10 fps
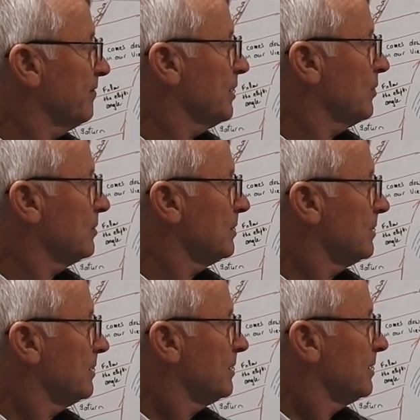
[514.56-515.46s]
field
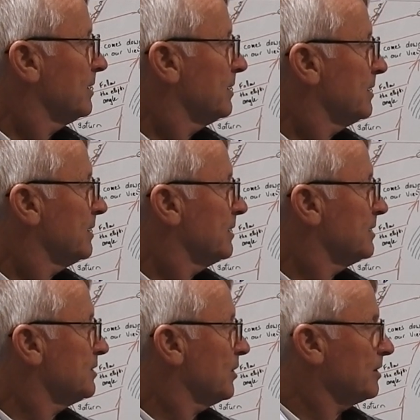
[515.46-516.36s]

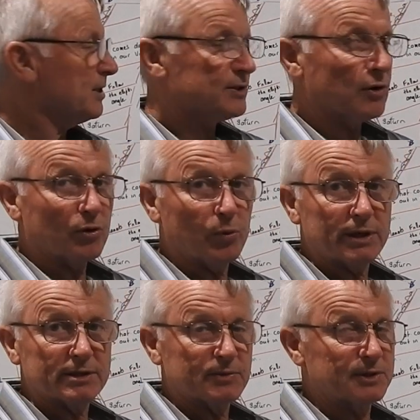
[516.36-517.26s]
is not in the solar
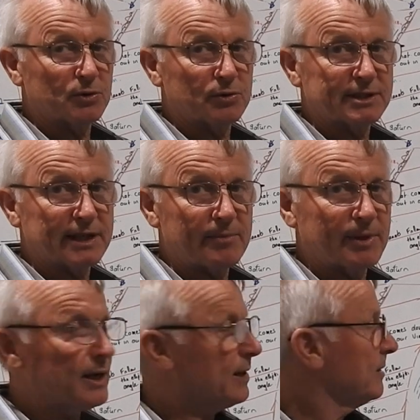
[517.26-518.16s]
winds, but it's all the same
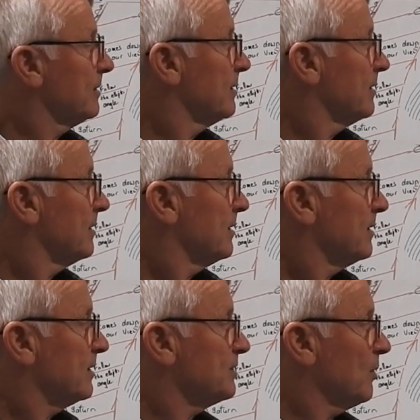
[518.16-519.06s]
thing.
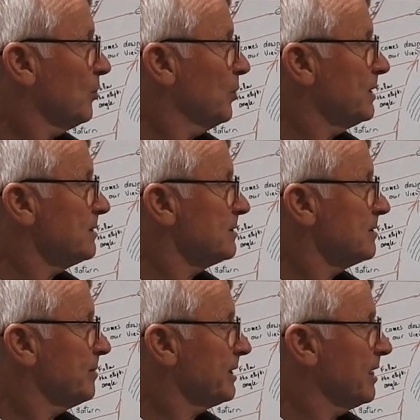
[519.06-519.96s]
The solar winds,
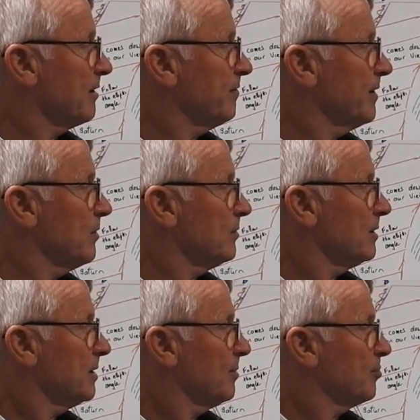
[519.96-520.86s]
magnetic field,
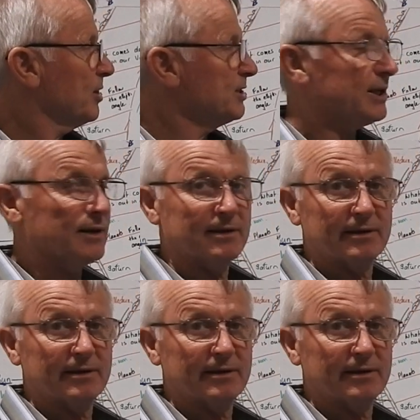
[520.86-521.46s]
and pressure.